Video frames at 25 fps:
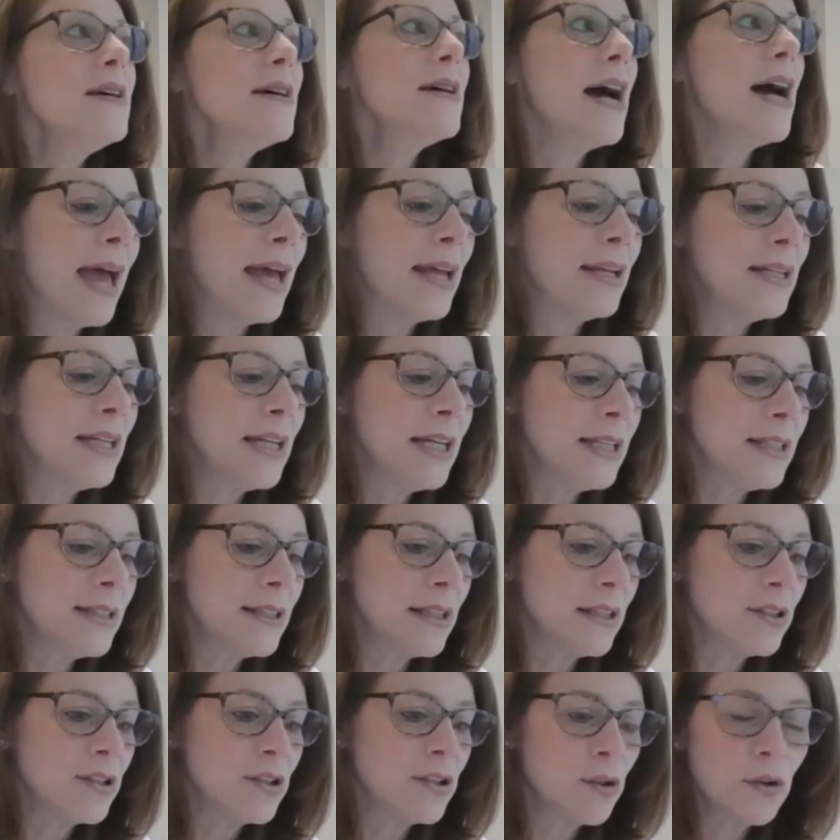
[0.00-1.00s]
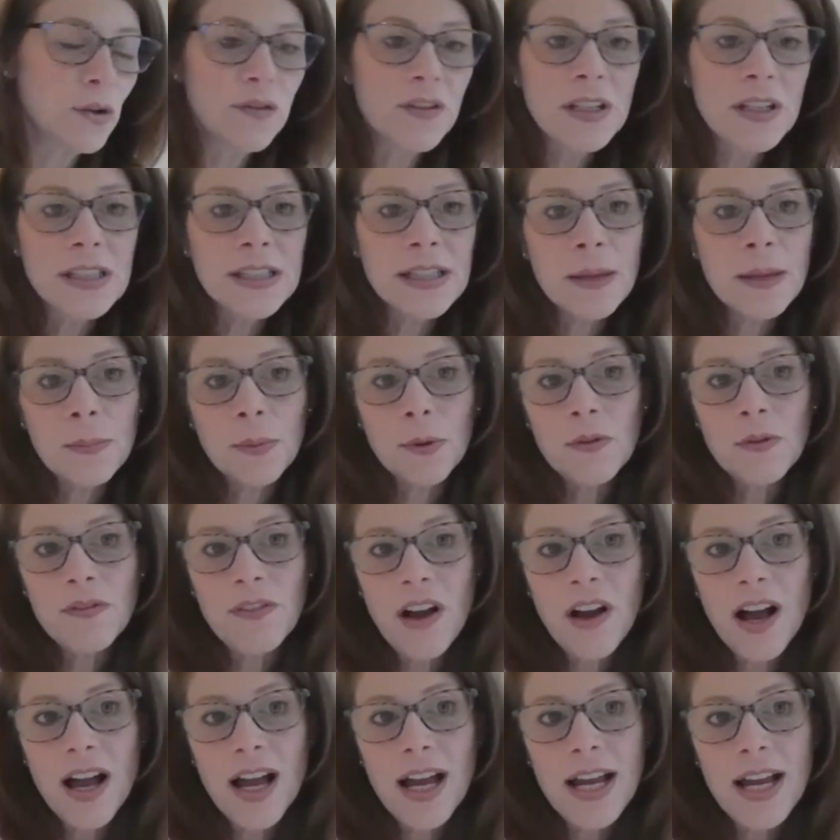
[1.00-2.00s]
and it's a service that
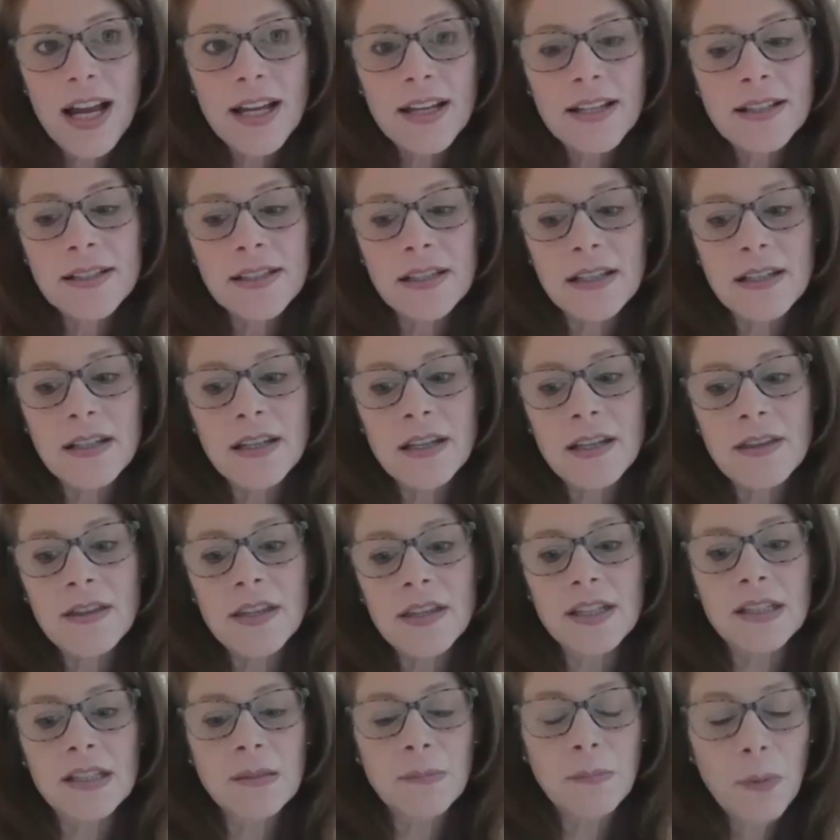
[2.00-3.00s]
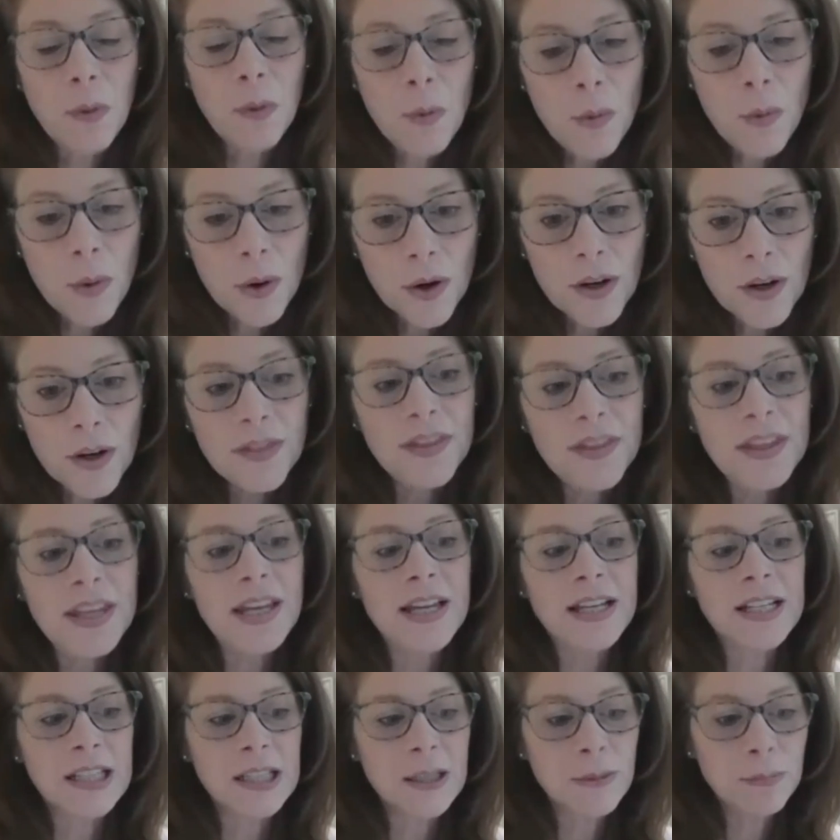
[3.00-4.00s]
provides the support,
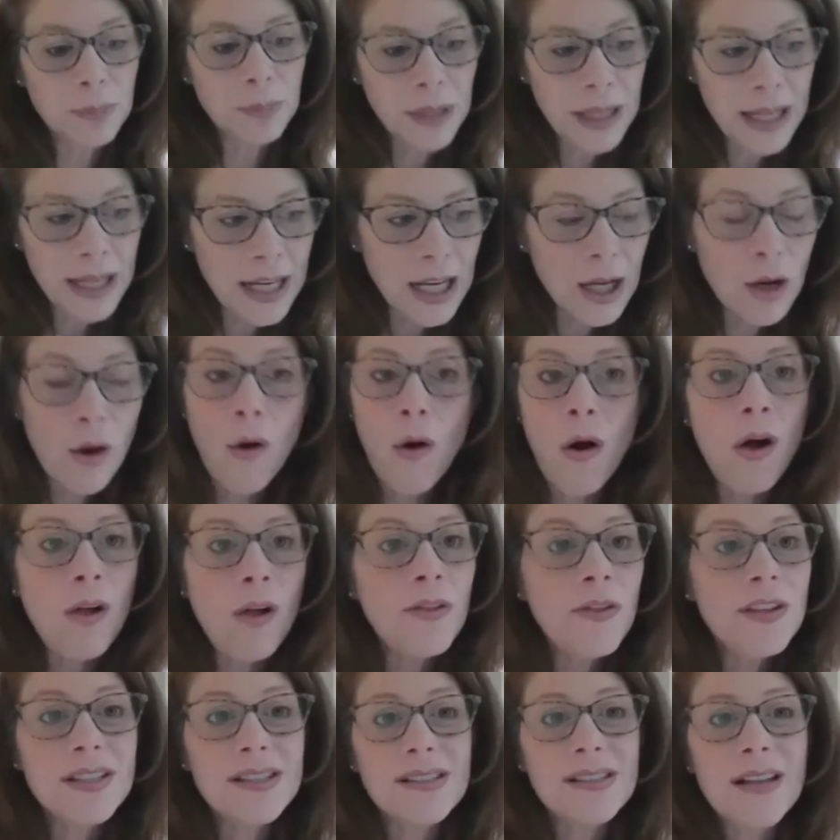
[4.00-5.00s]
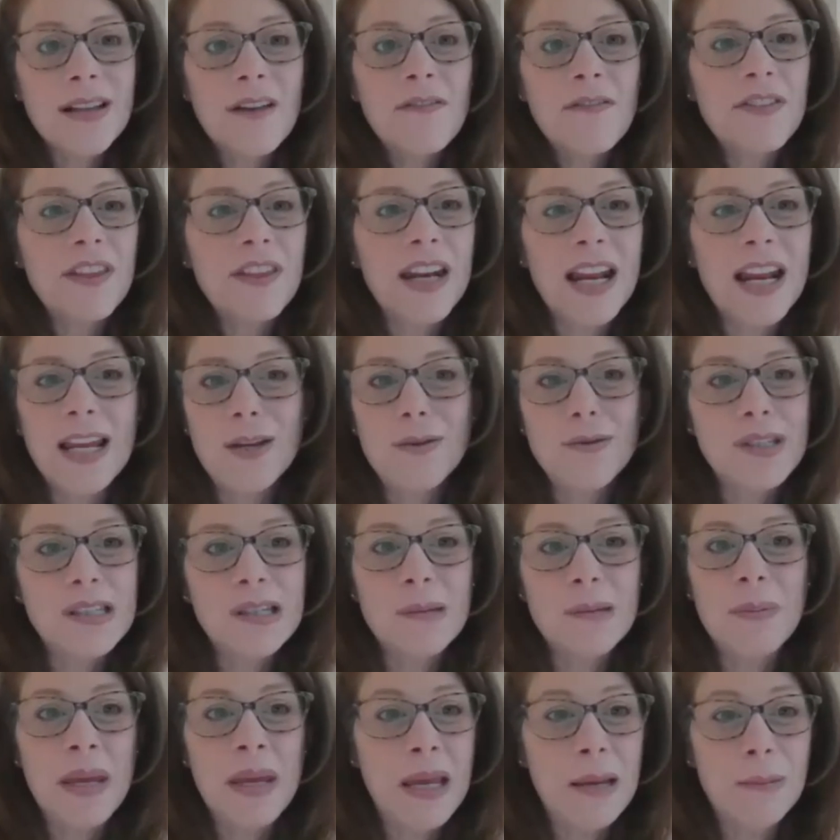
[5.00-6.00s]
the explaining, all the stuff that I used
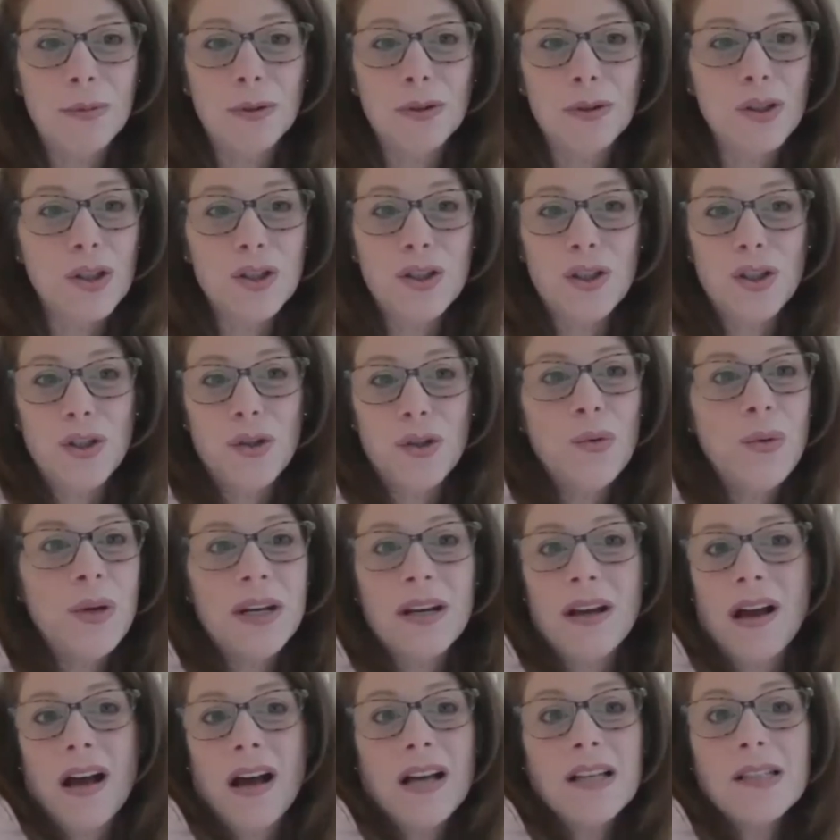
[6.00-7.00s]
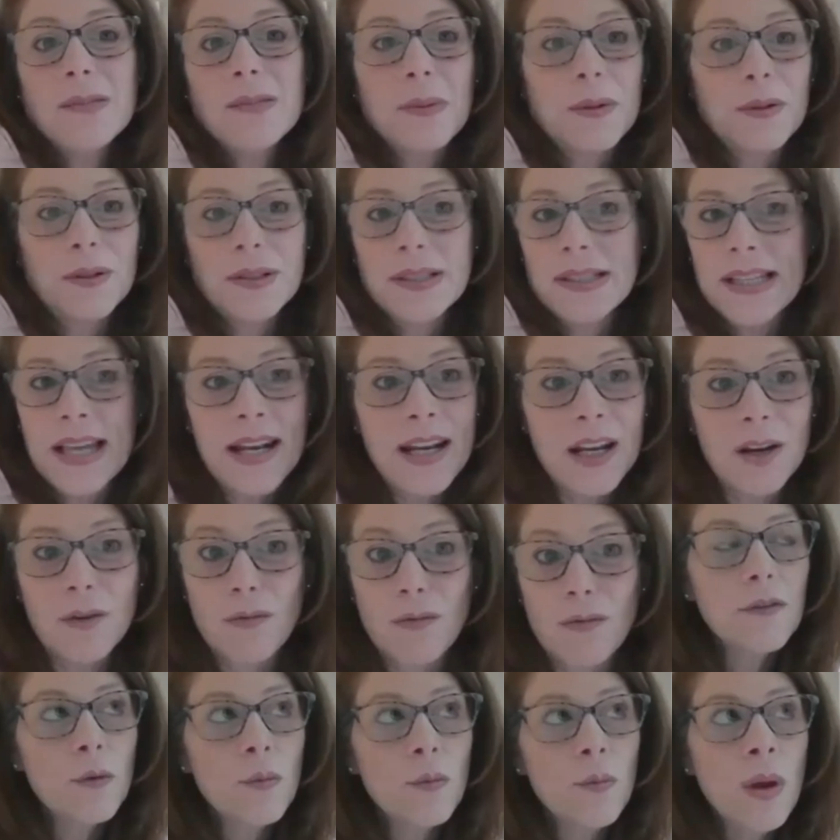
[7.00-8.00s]
to be able to do in a hospital setting
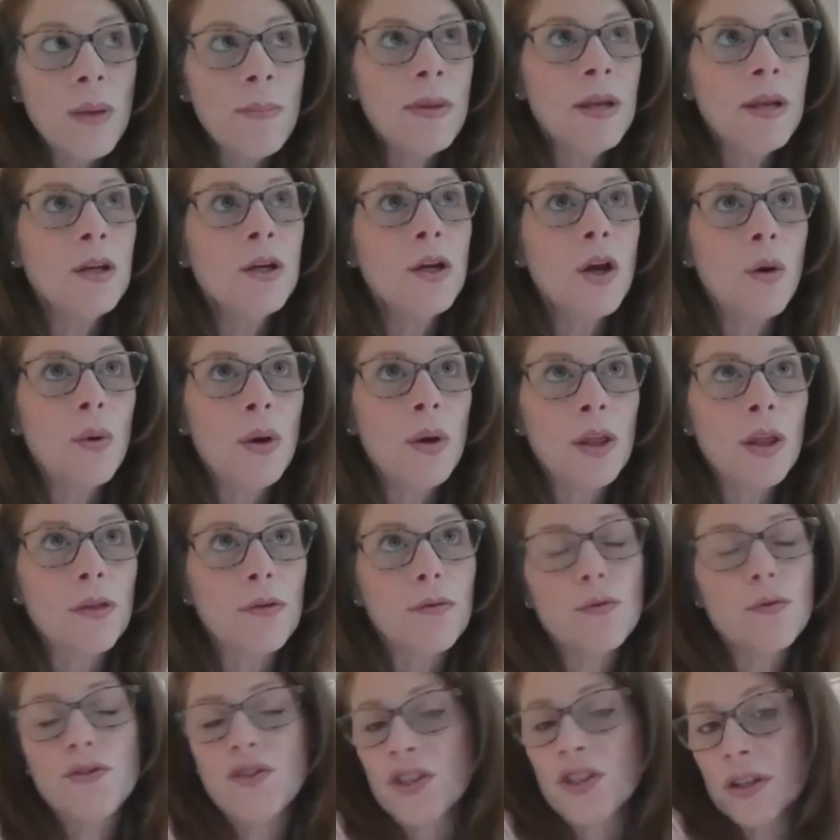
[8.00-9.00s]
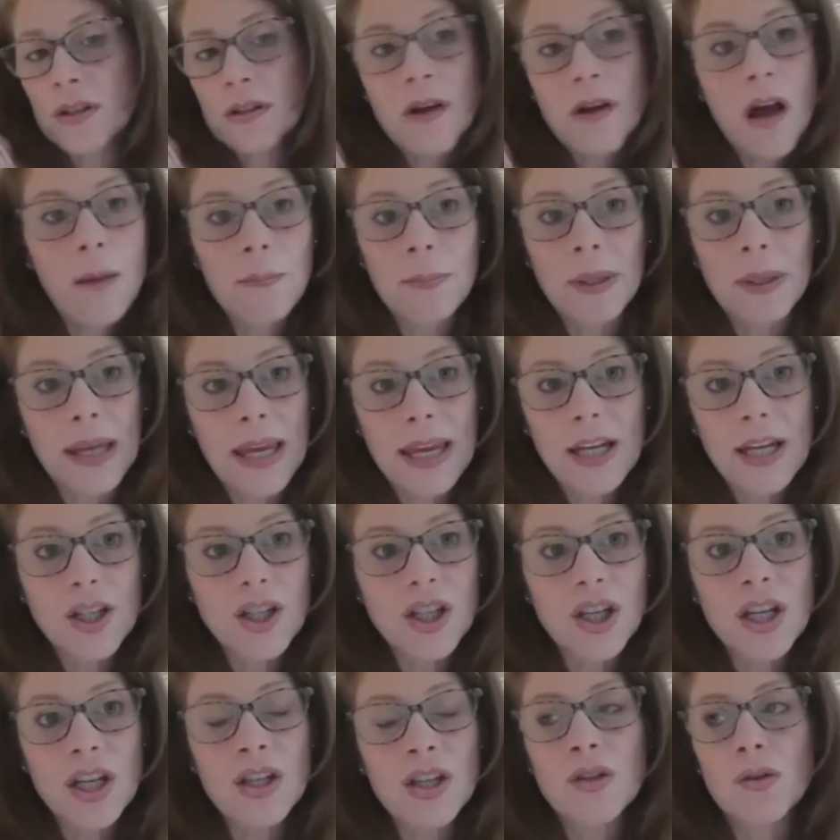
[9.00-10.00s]
for women going through
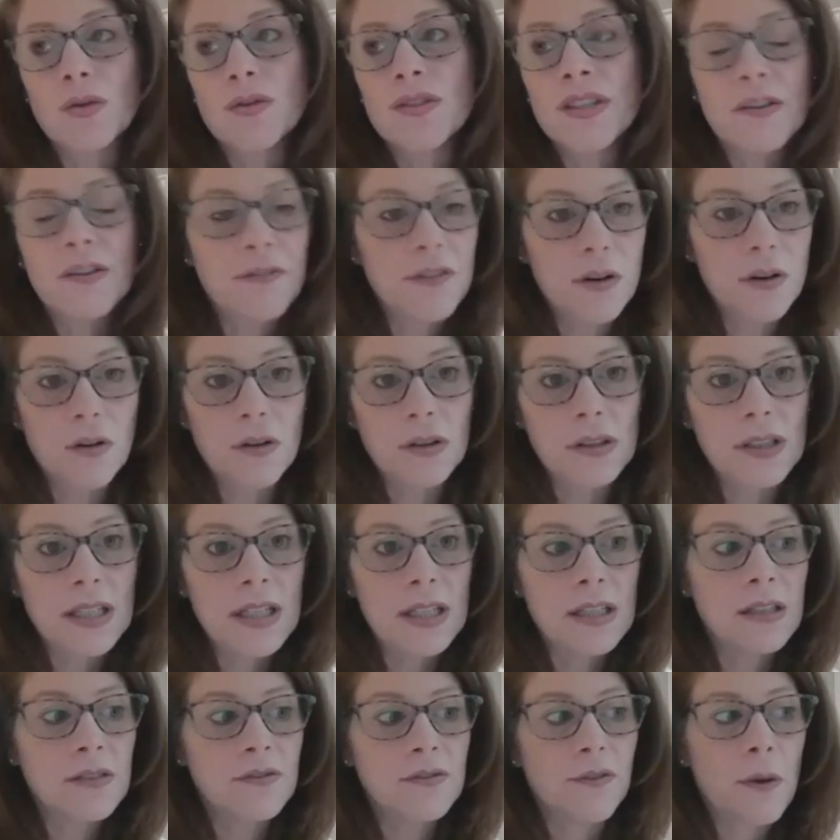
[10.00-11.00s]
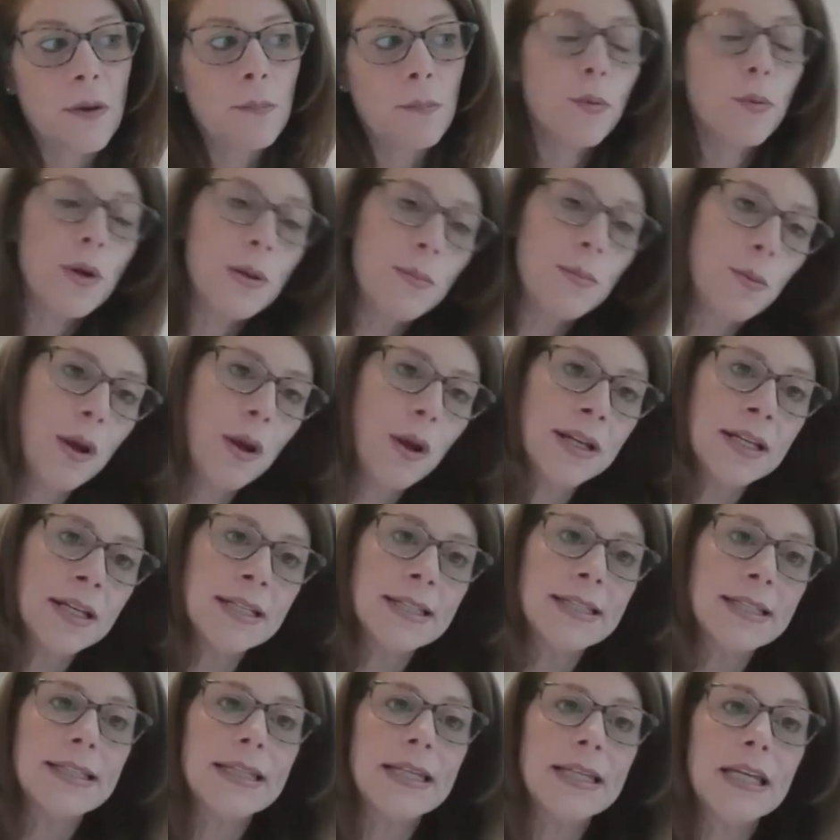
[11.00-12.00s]
complications or difficulties from
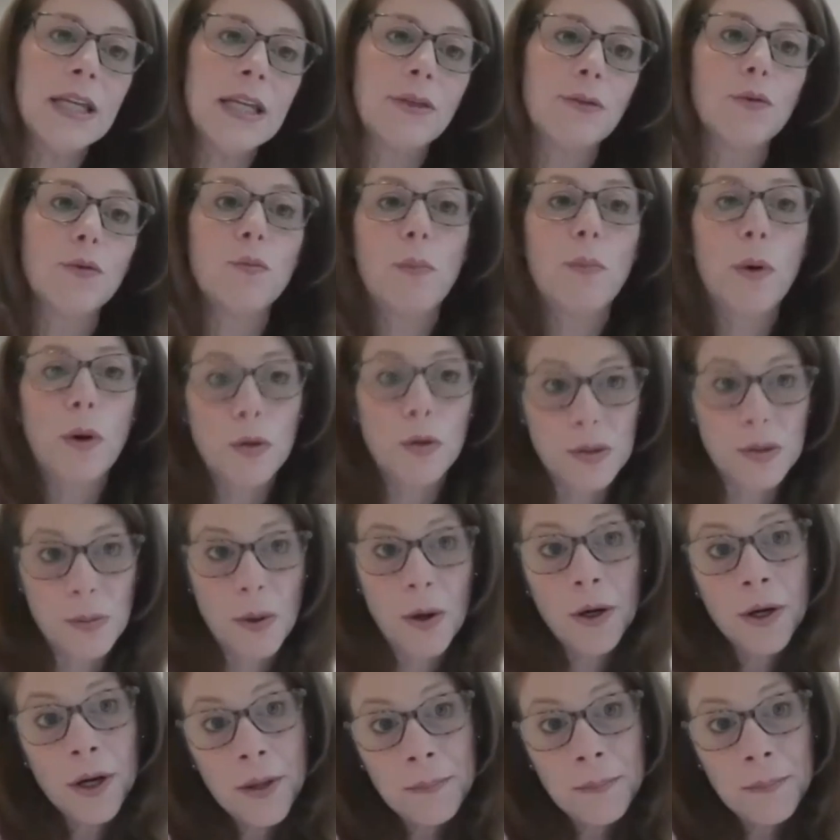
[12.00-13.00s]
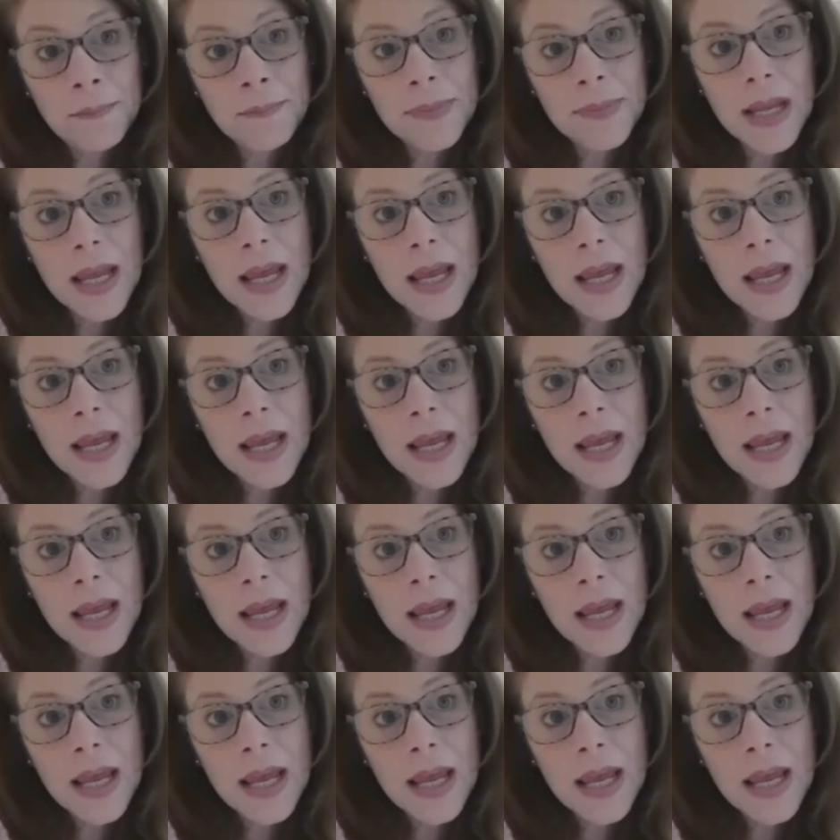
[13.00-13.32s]
pre-pregnancy through postpartum.